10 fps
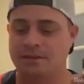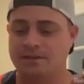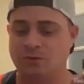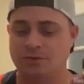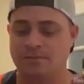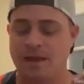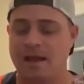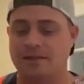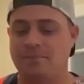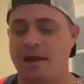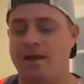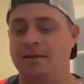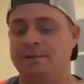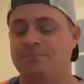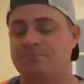towards the back of the
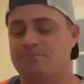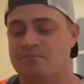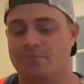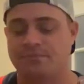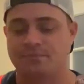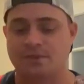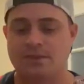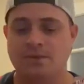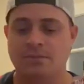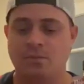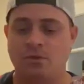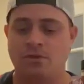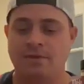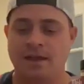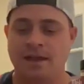palate. You get more
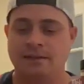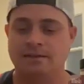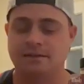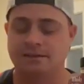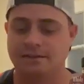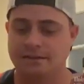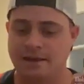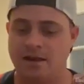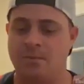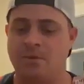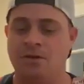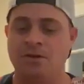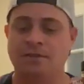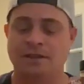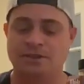of that
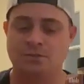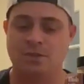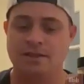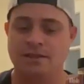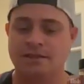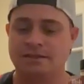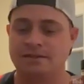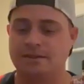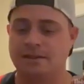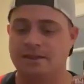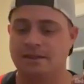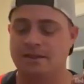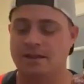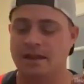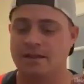caramel, that sweetness. I think
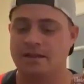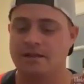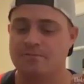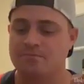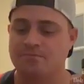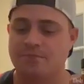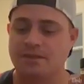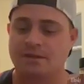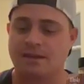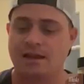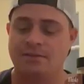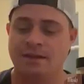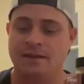you kind of